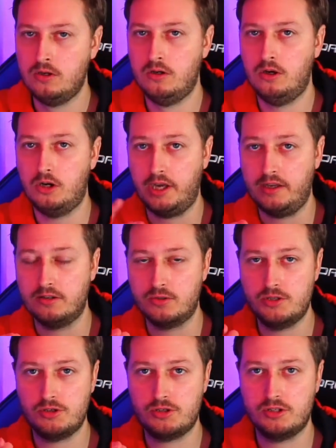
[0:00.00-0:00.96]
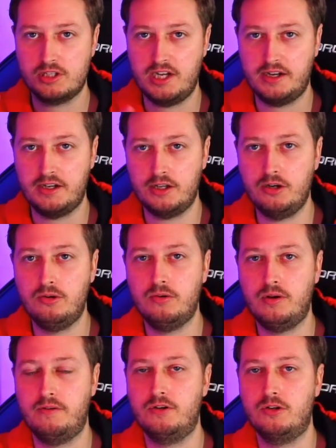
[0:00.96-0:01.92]
Okay, so as you saw a second ago,
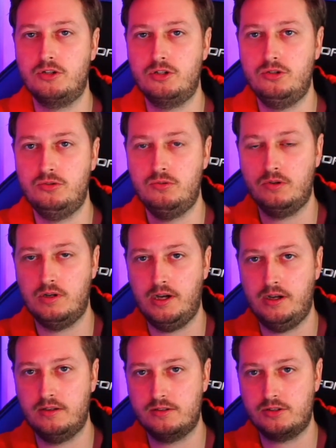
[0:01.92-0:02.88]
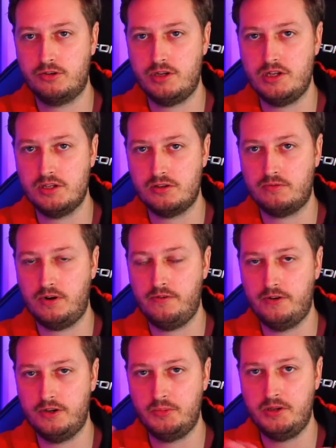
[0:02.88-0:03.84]
I've got two screens right in
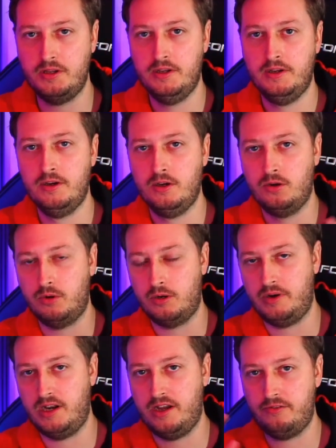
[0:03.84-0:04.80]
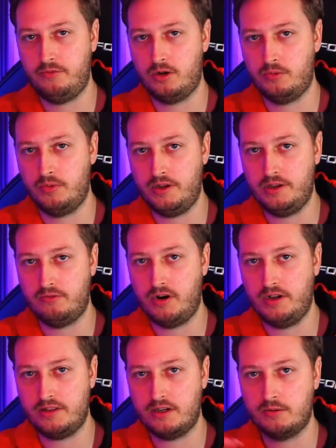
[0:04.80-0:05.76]
front of me, one on my left, one on my
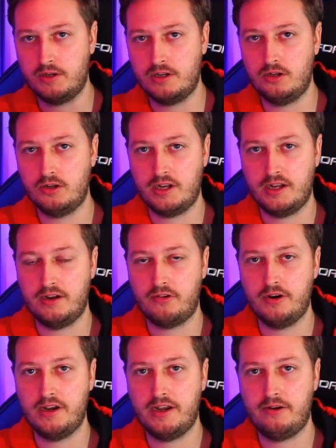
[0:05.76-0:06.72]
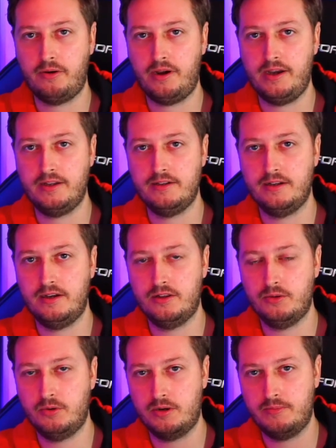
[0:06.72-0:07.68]
right, that I'm kind of looking at right now. And
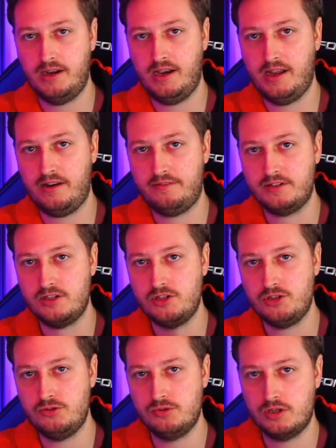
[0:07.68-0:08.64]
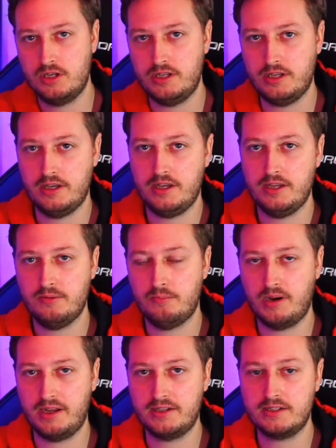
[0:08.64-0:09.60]
the one on my left is usually a
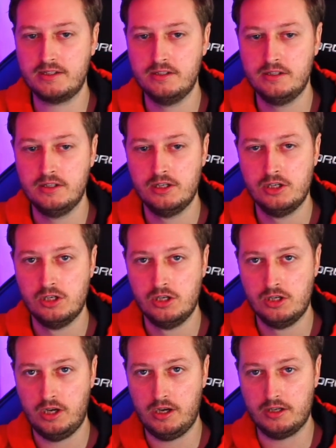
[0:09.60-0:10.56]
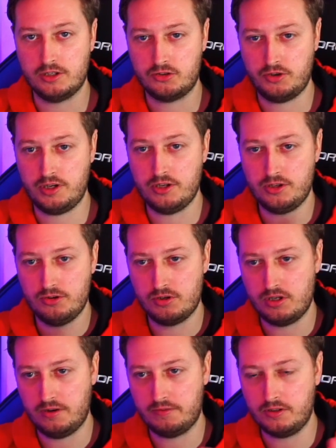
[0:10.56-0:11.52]
blank screen.
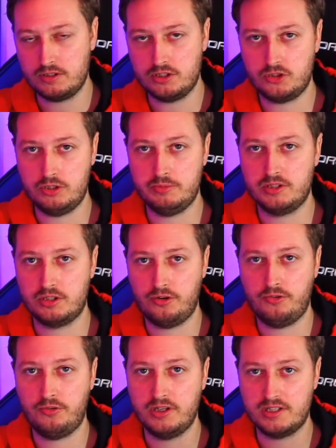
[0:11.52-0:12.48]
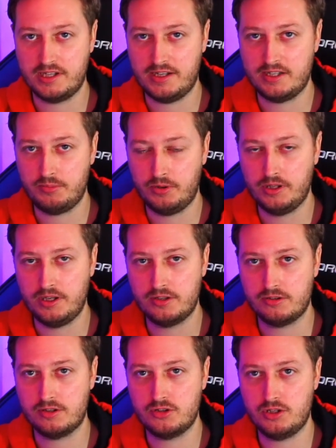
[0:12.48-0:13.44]
Usually I've got the streaming software set up on this,
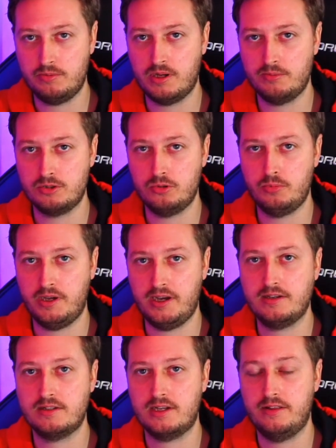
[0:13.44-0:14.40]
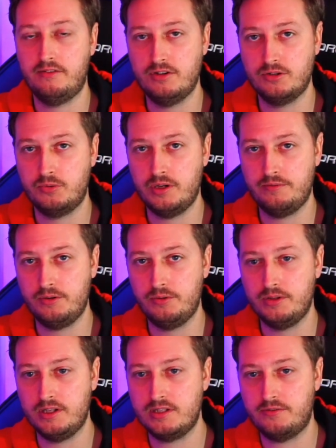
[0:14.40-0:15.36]
so Streamlabs OBS, and there is a way of
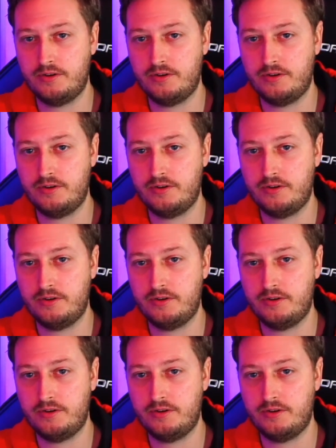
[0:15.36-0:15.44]
doing this if I